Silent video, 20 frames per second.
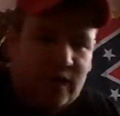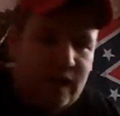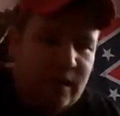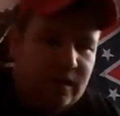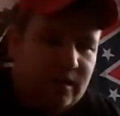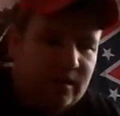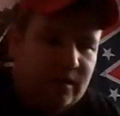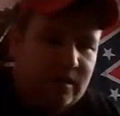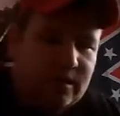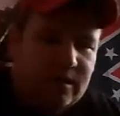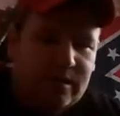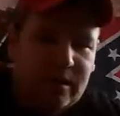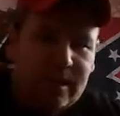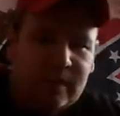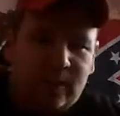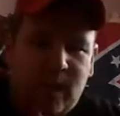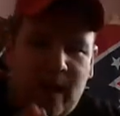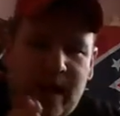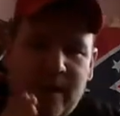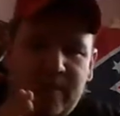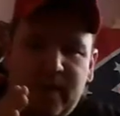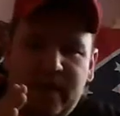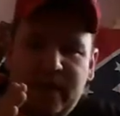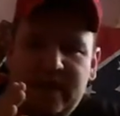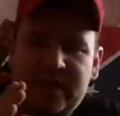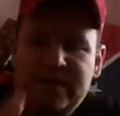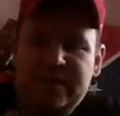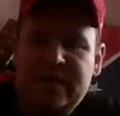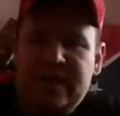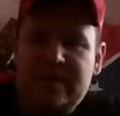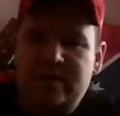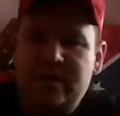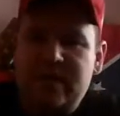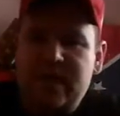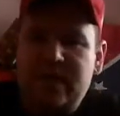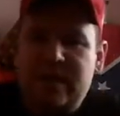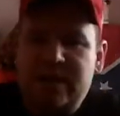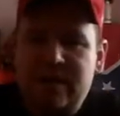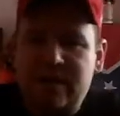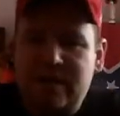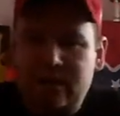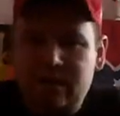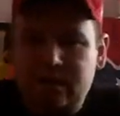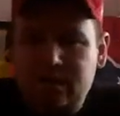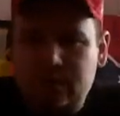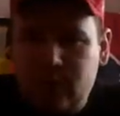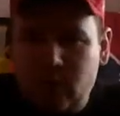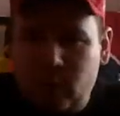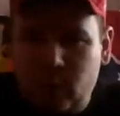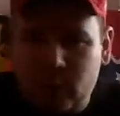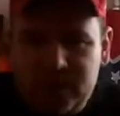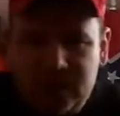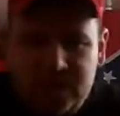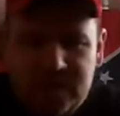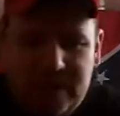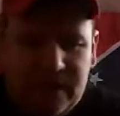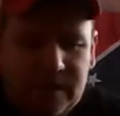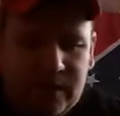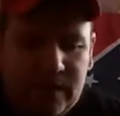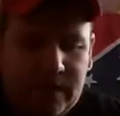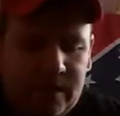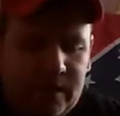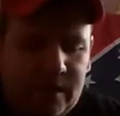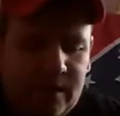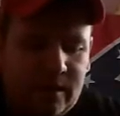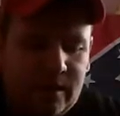got that it would happen on the same day, coincidentally.